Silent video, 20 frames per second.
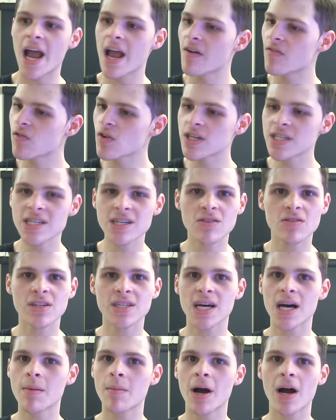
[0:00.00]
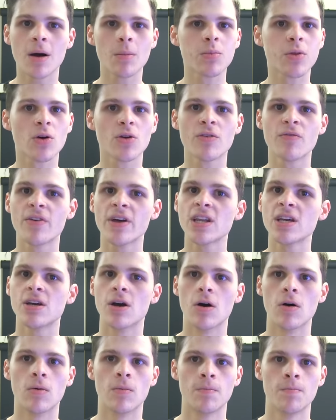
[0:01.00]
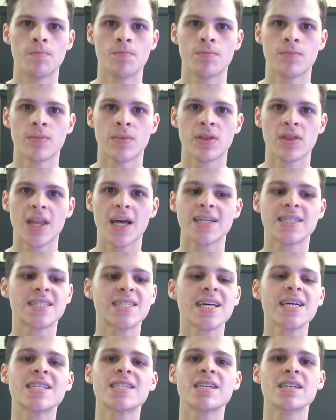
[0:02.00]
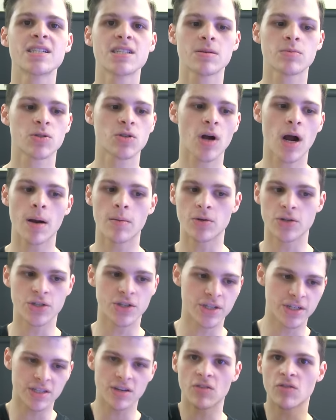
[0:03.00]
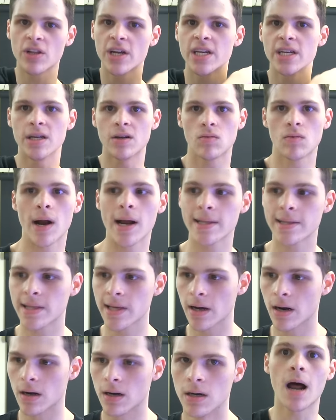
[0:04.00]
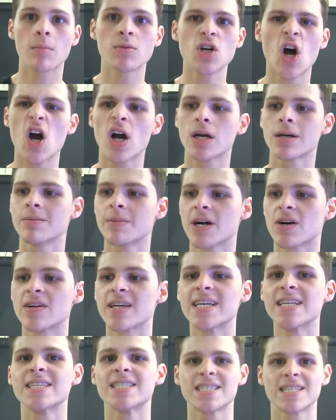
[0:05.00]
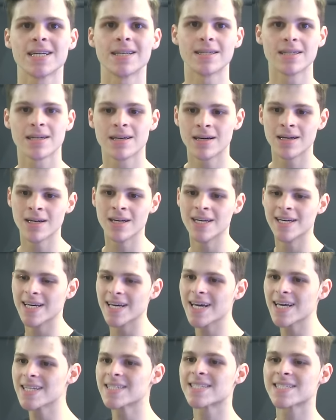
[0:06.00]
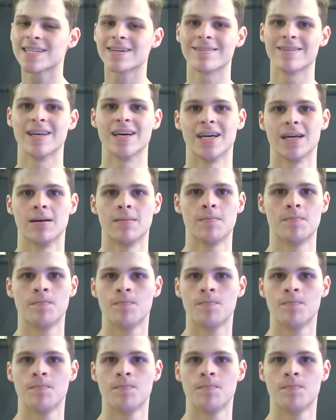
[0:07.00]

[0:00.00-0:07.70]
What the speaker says: Every single time I upload a video, that 60 subscribers just deleted right there. I'm talking about instant. Instantly.